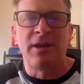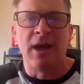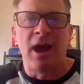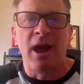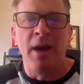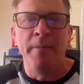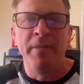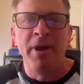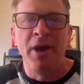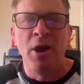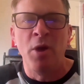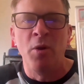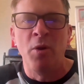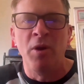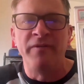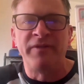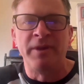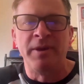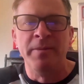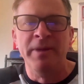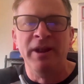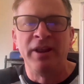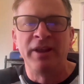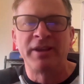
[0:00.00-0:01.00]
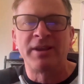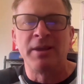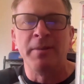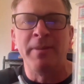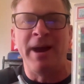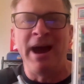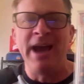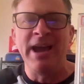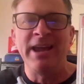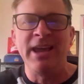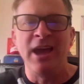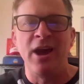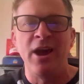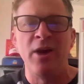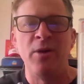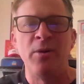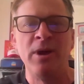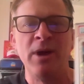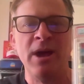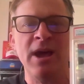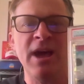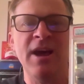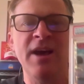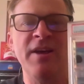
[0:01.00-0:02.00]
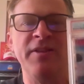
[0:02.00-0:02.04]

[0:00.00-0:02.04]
combo of Camila Cabello.